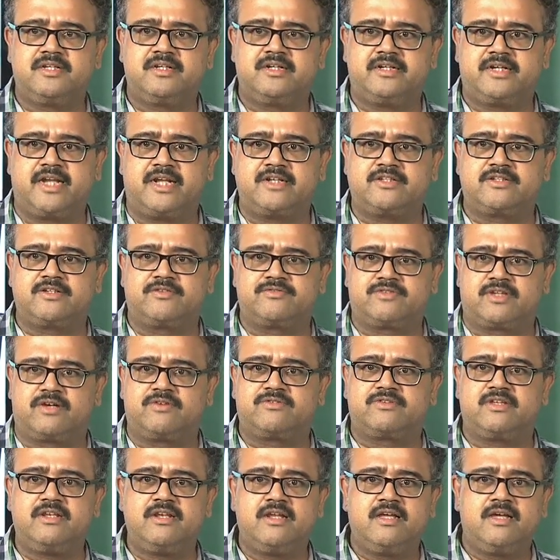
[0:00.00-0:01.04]
tens of
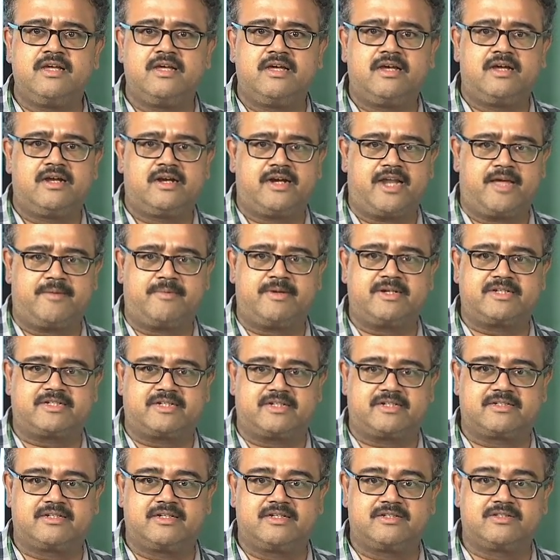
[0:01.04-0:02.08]
thousand
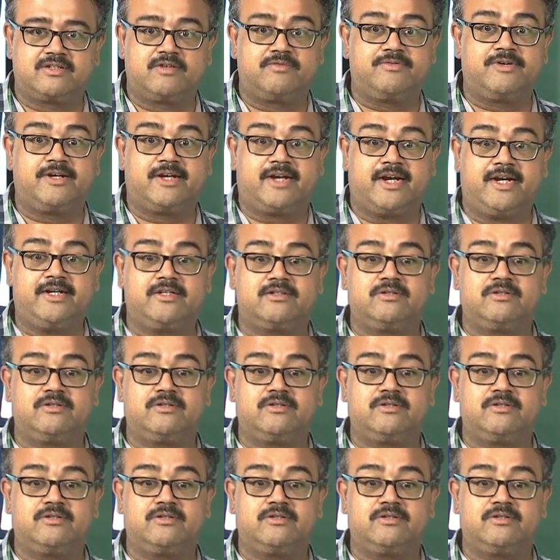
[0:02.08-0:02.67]
dimensions. So if you try to